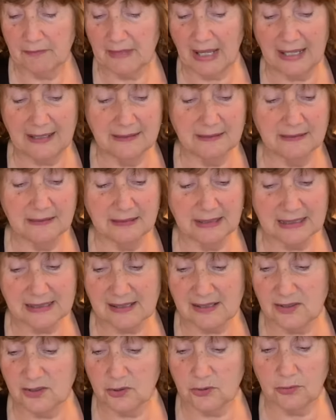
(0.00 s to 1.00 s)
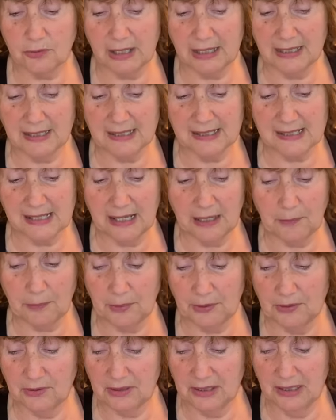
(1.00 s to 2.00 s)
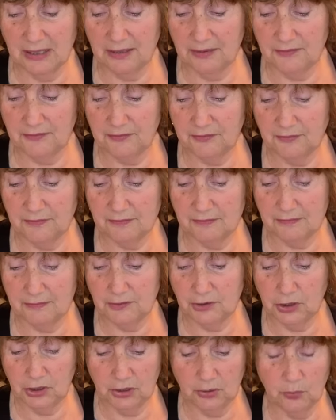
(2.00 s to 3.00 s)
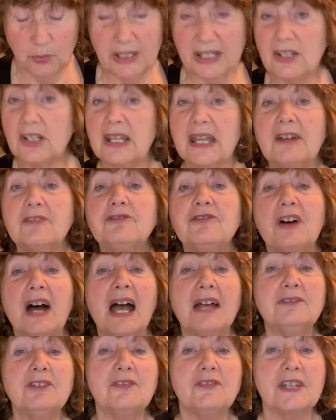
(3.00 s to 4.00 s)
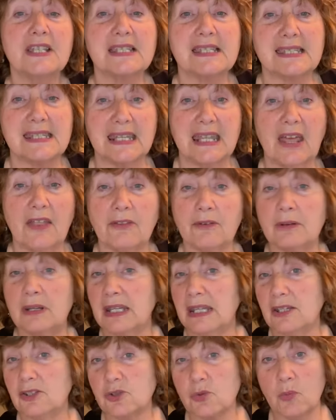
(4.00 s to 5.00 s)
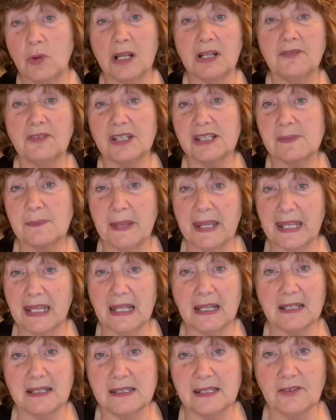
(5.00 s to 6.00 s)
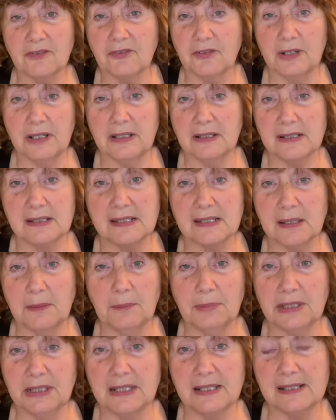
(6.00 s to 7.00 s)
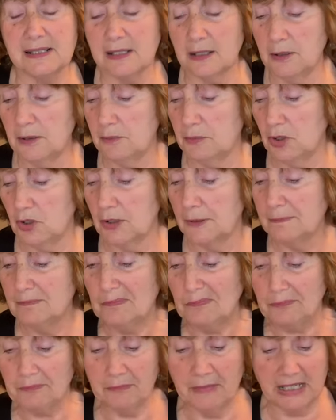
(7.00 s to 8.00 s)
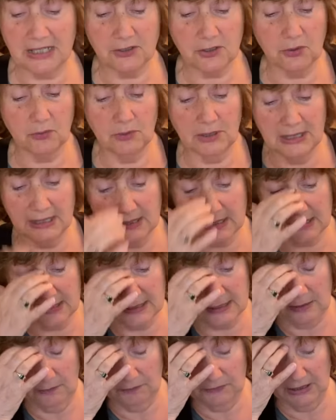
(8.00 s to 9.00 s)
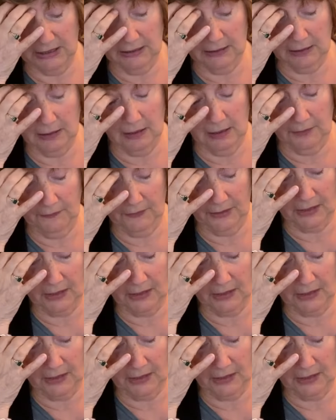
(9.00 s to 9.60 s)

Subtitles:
And this is a great example of, you know, we could have five of us together and each one of us may get a different symbolism or may tune into something on the